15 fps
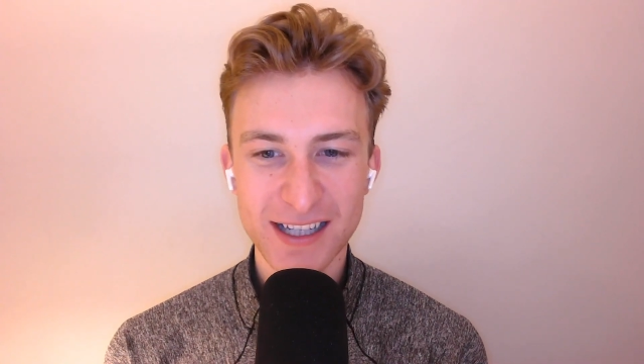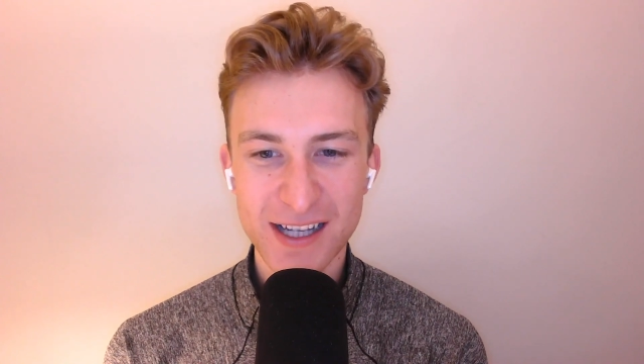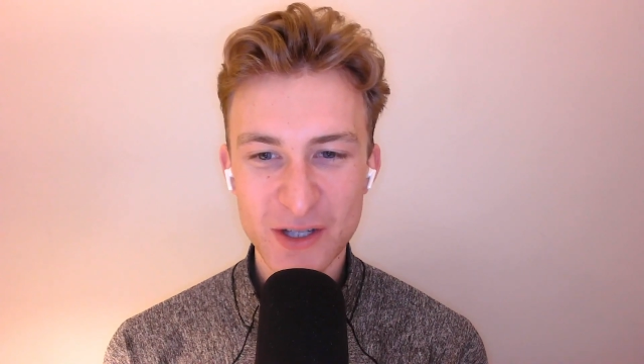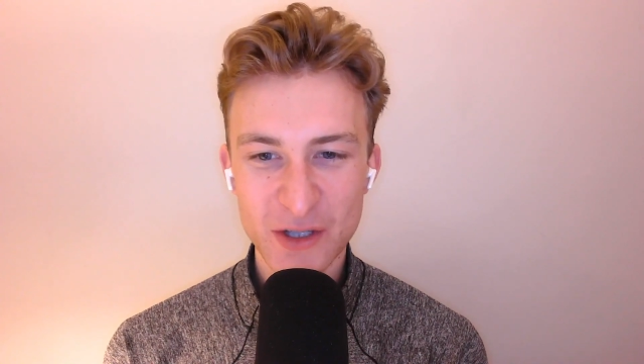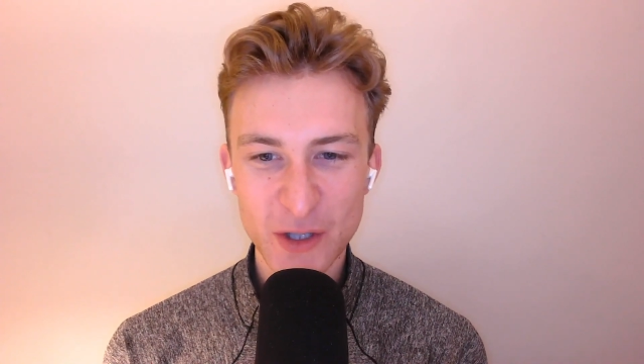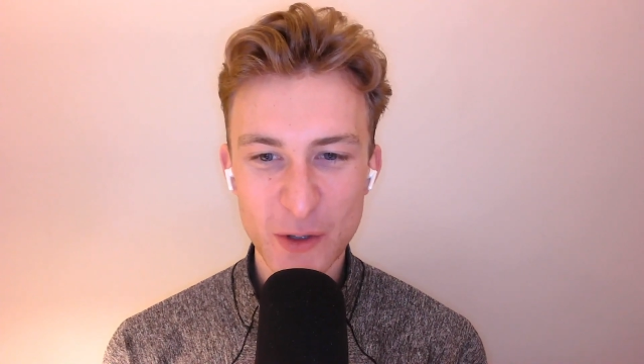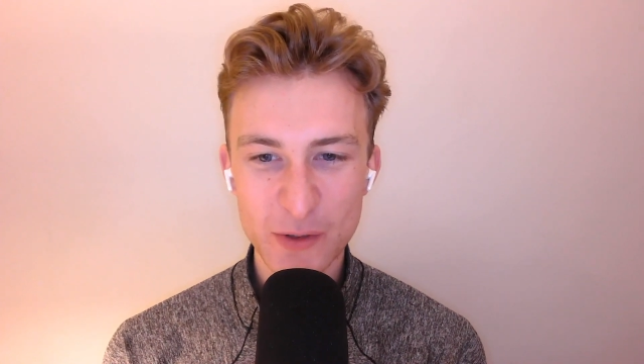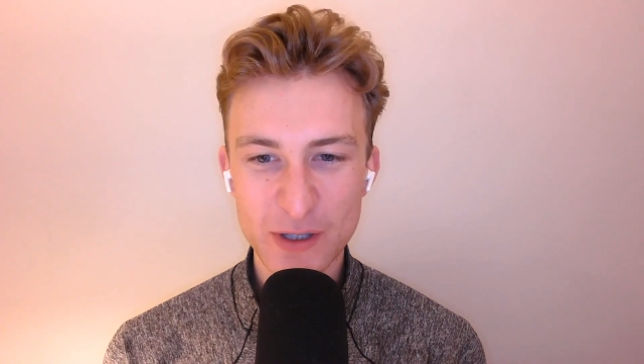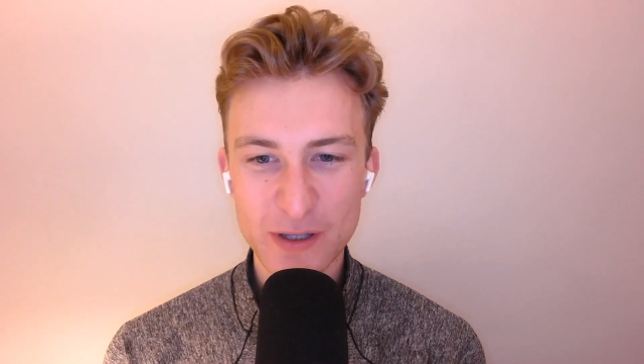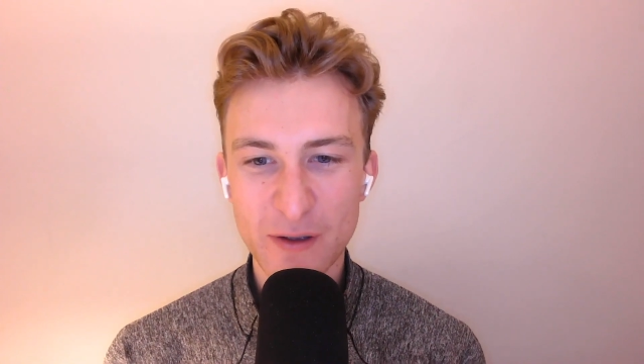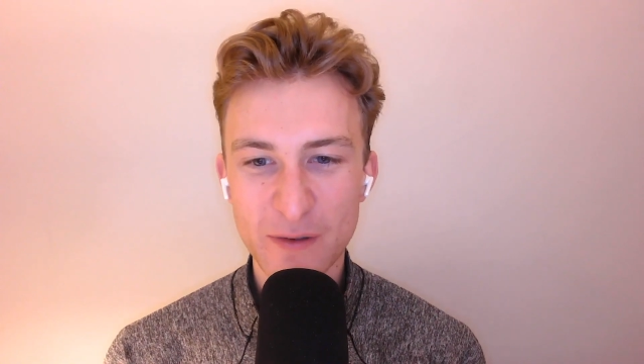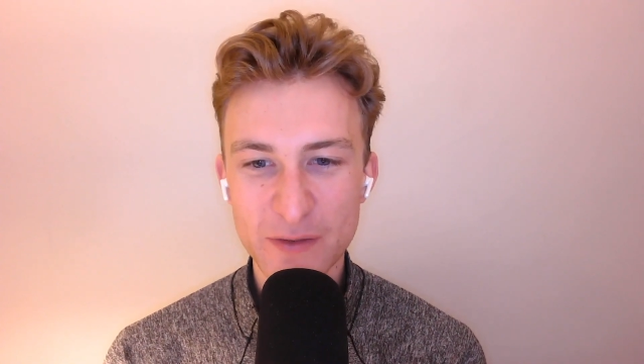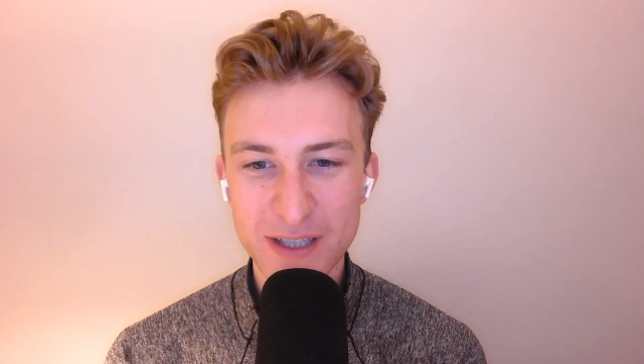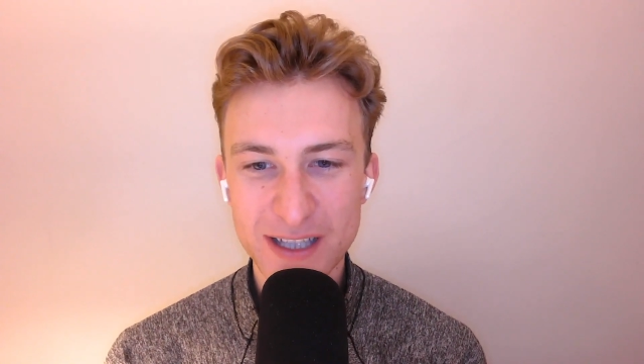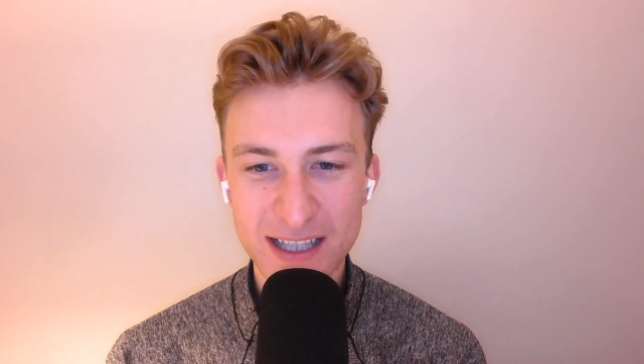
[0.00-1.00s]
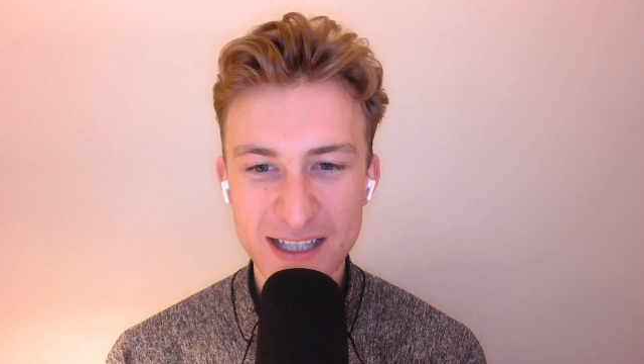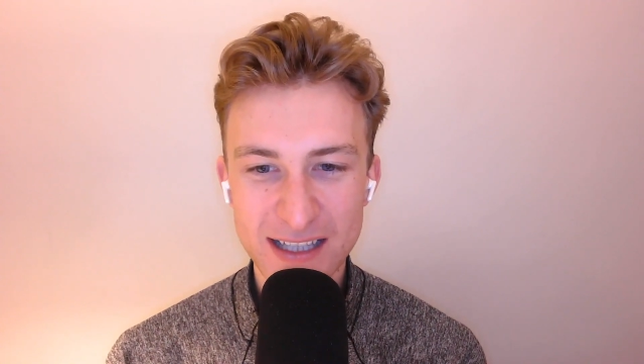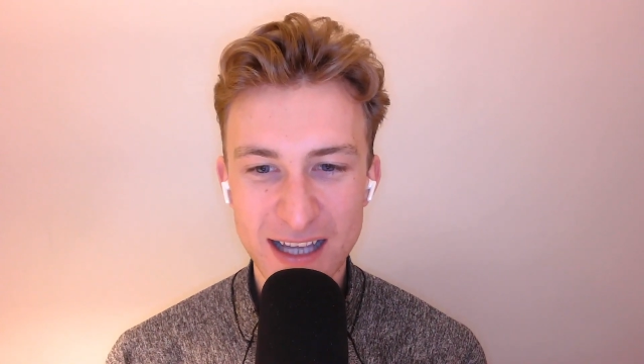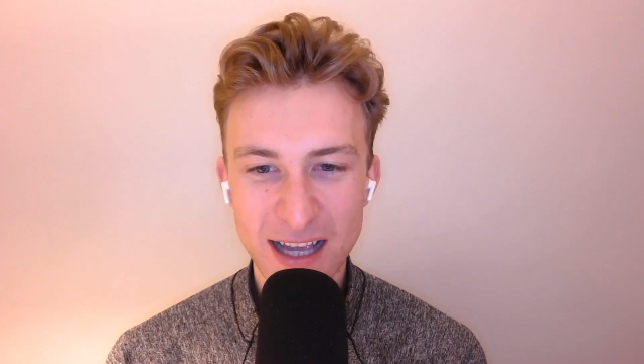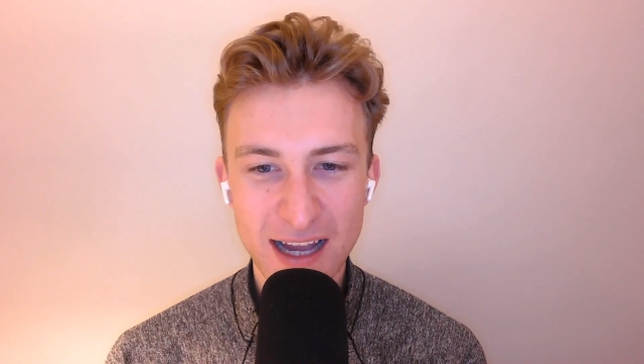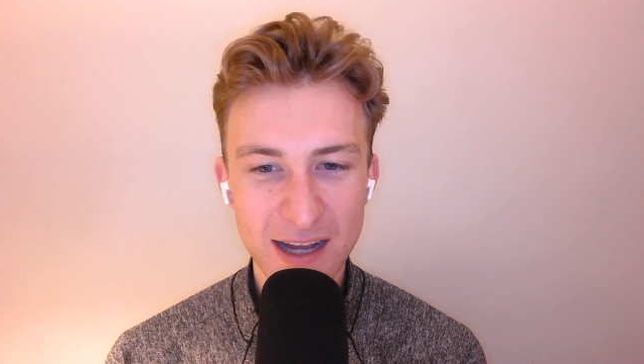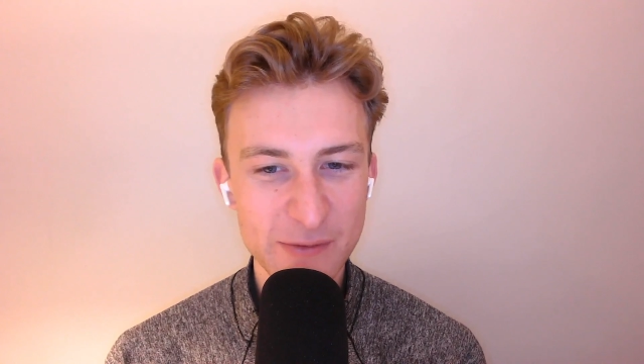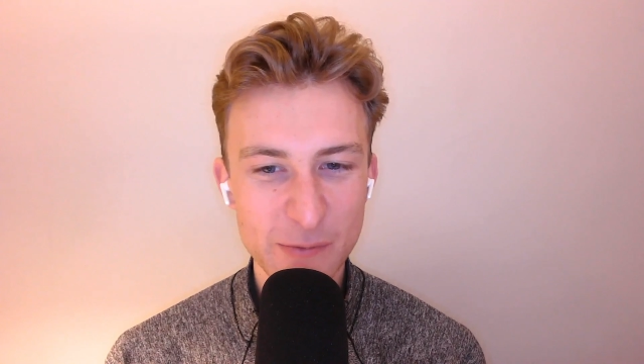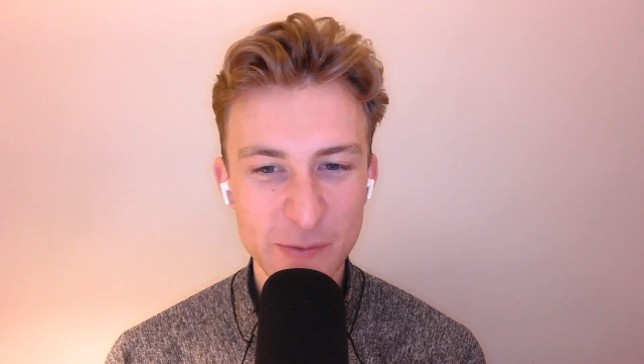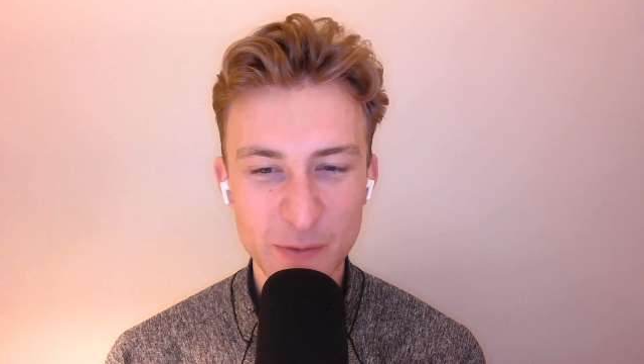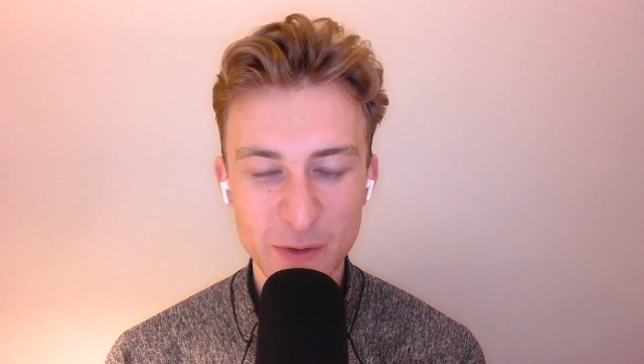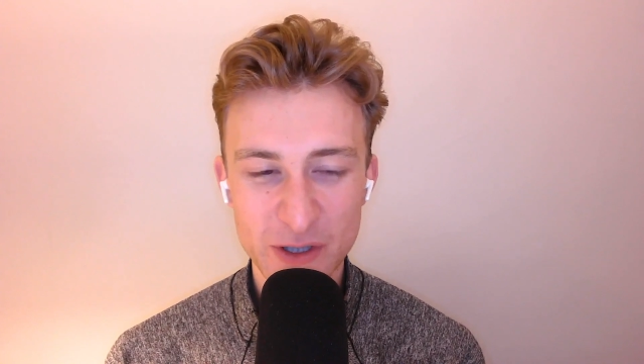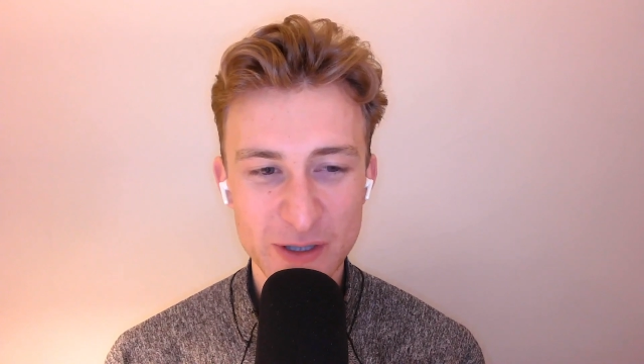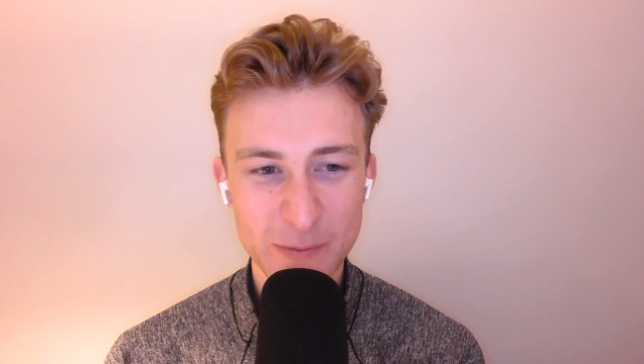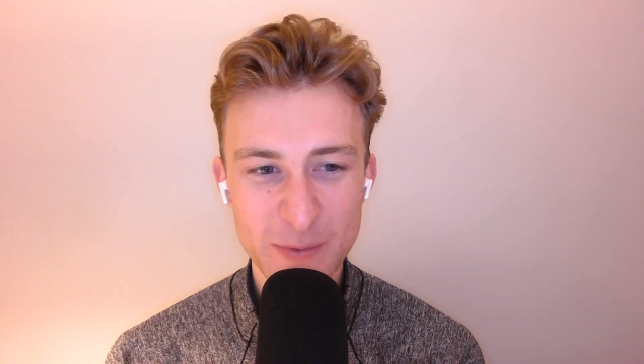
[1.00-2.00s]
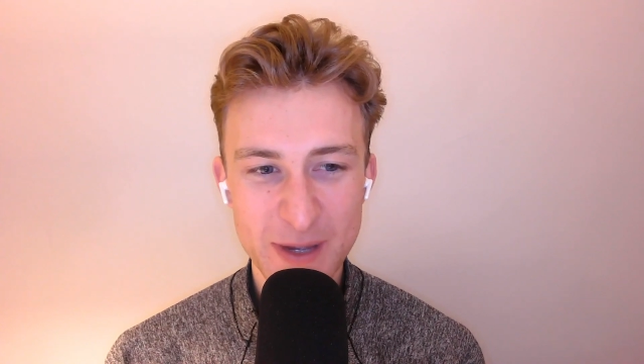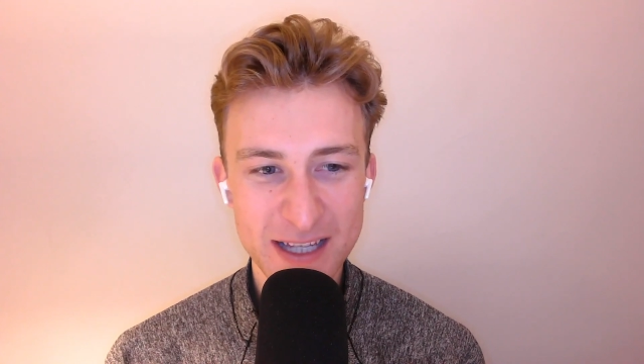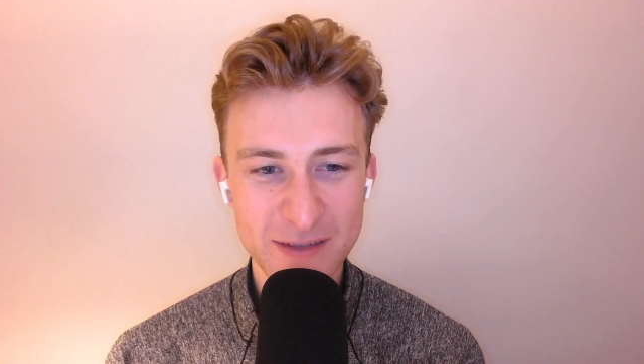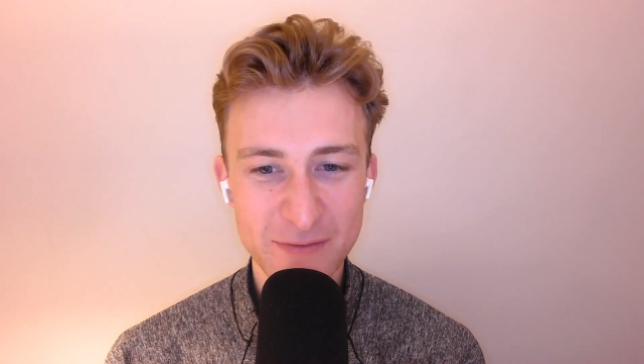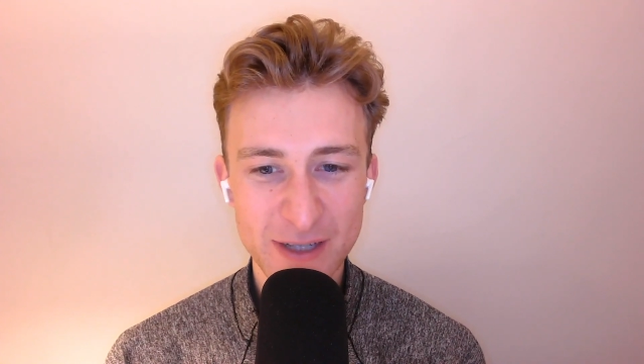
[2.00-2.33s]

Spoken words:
So you obviously, I watched an amazing